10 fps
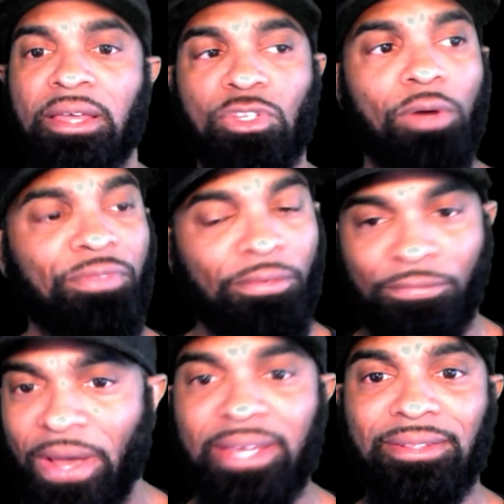So if the
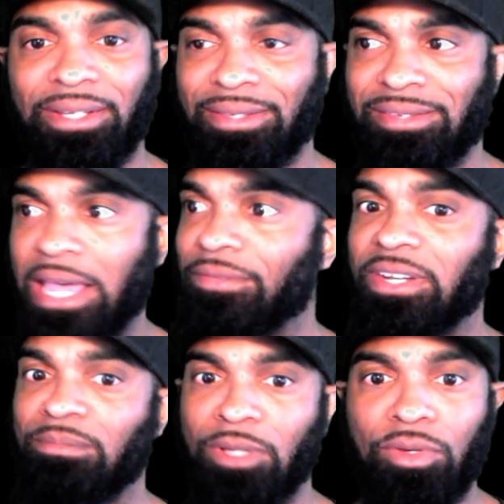fight does
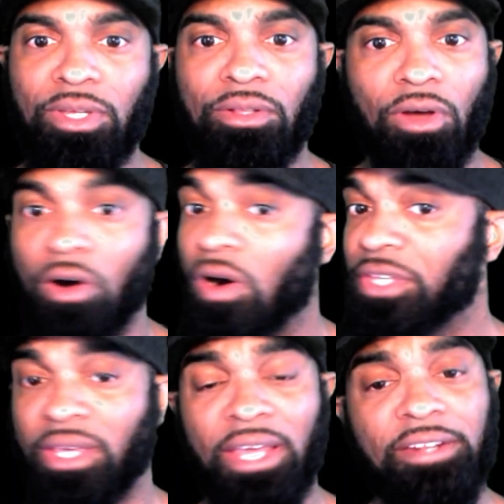$70 million, all
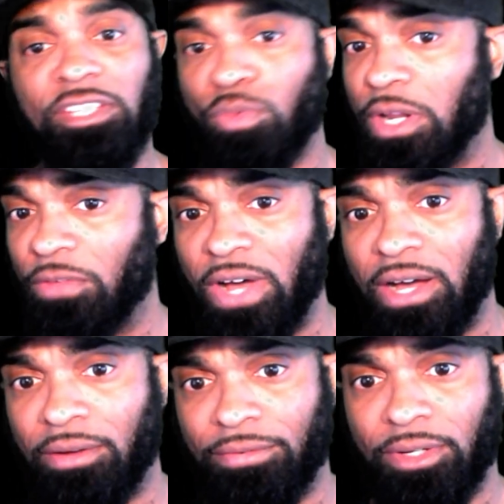you're getting is $25.